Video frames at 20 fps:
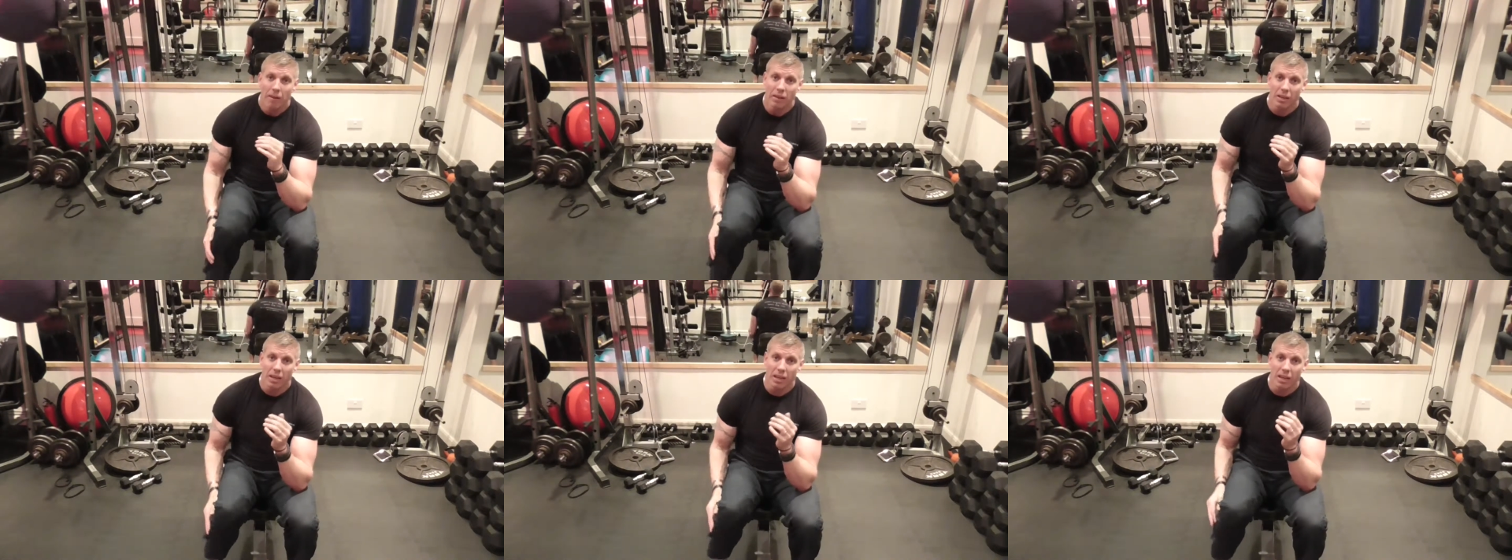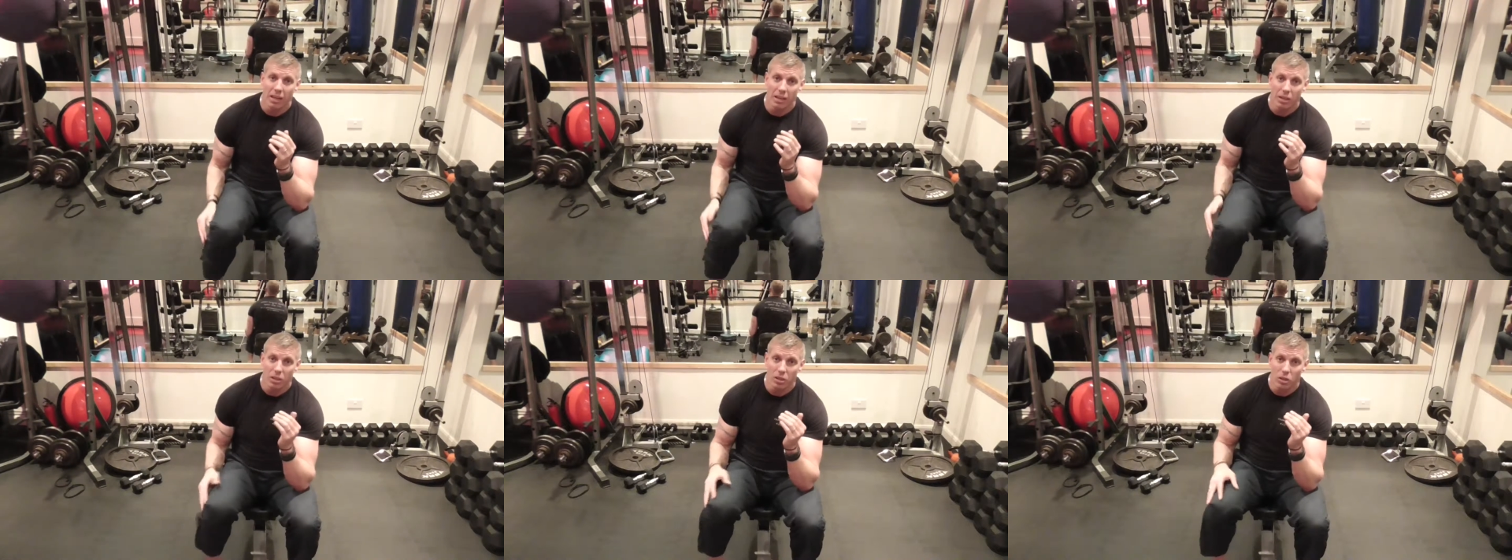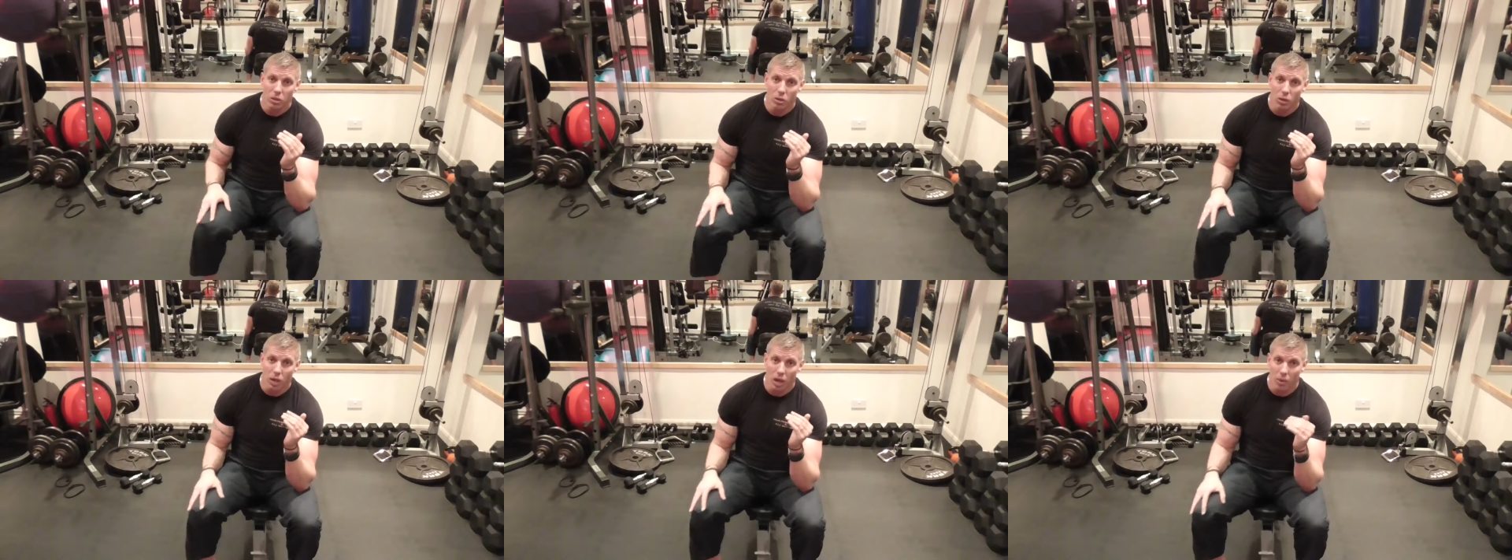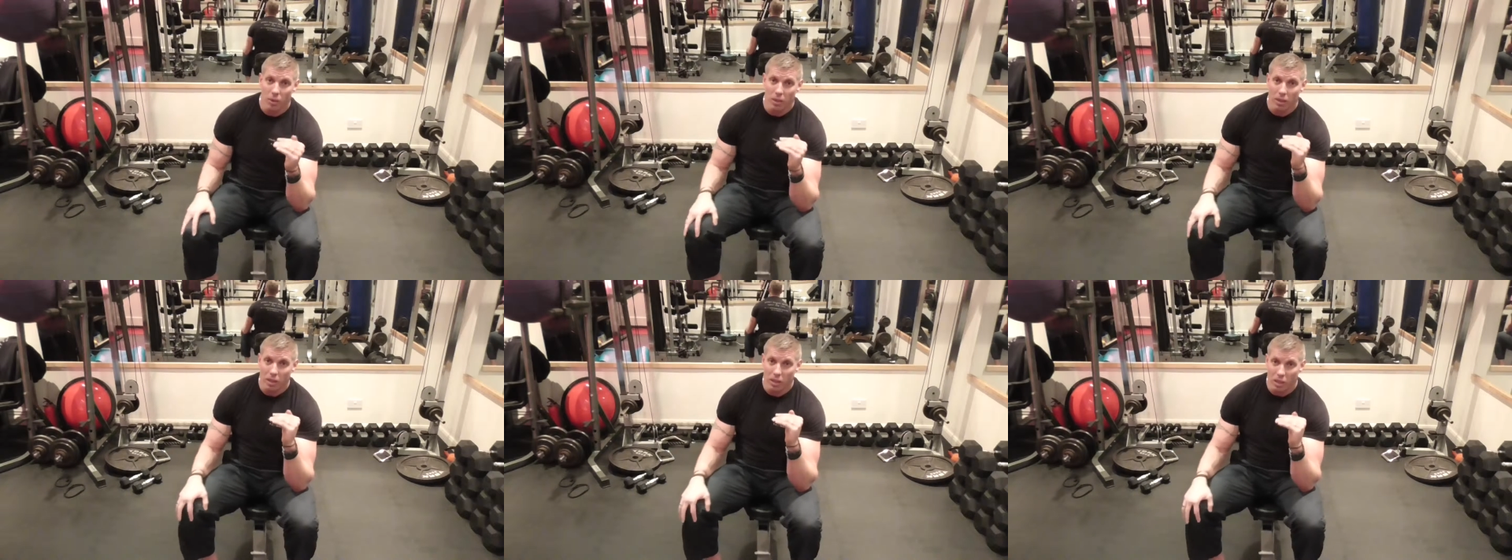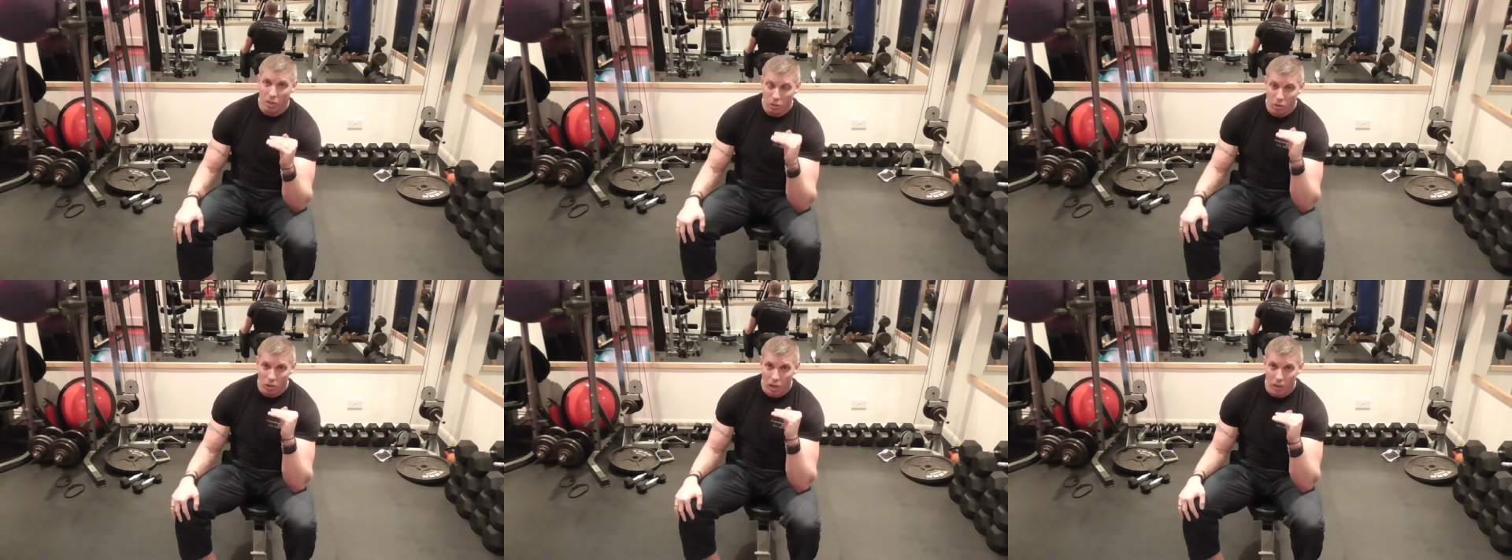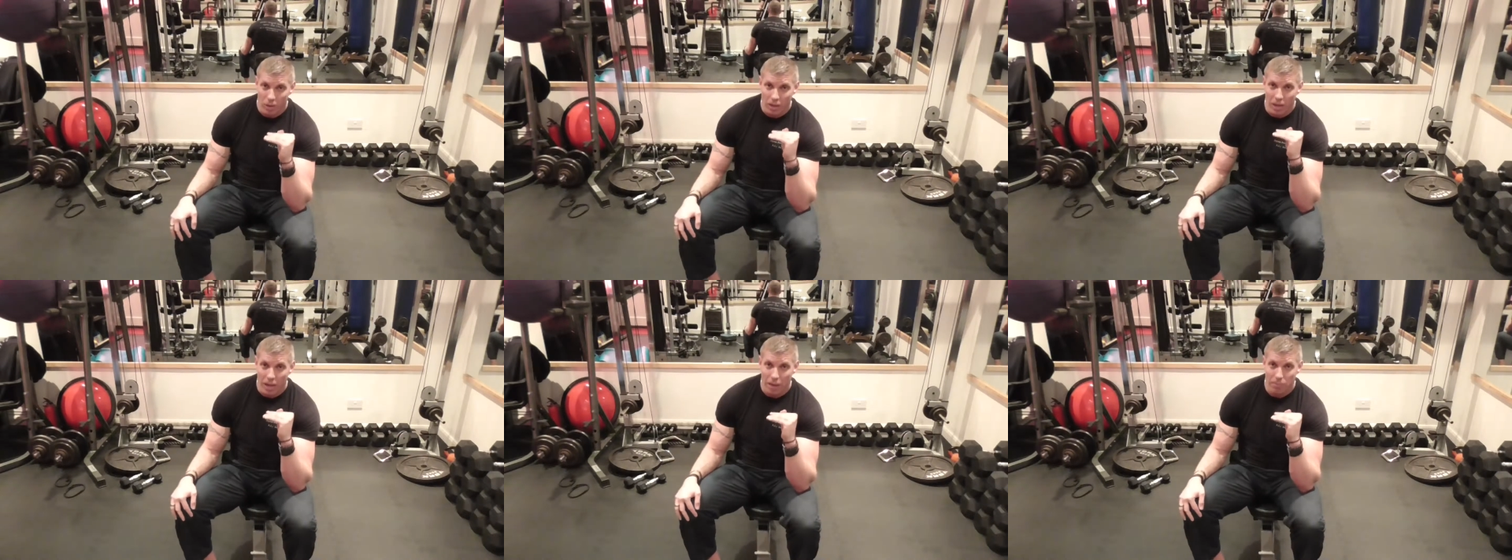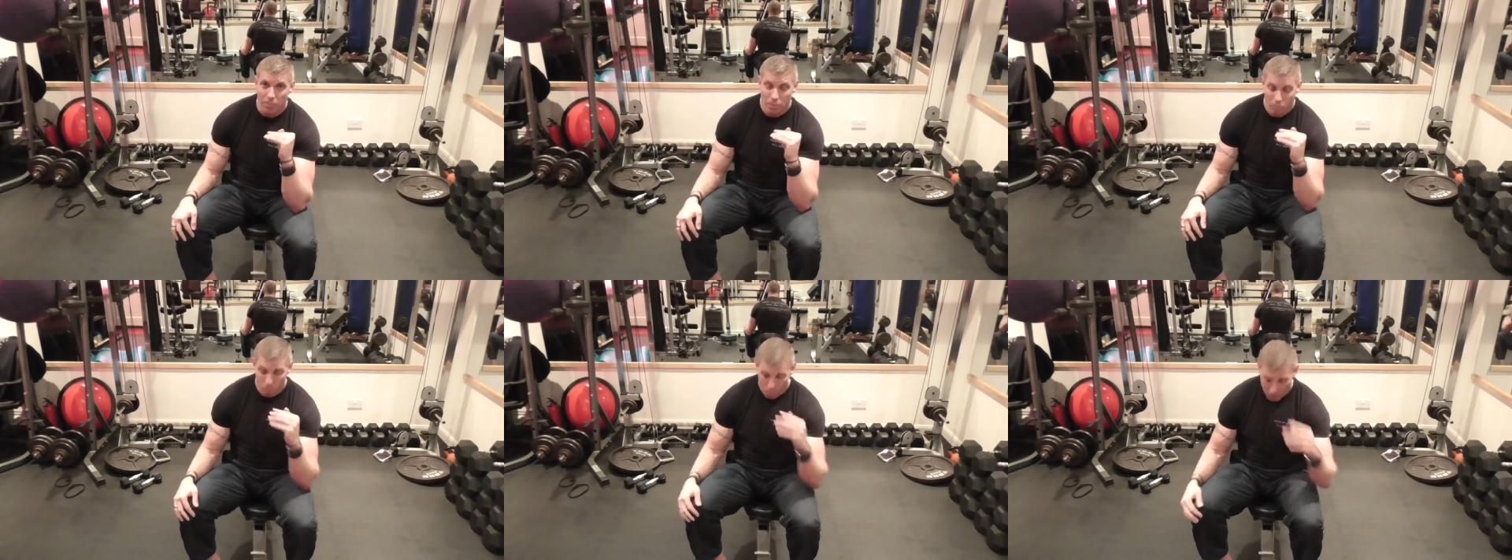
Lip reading: okay, and you're going up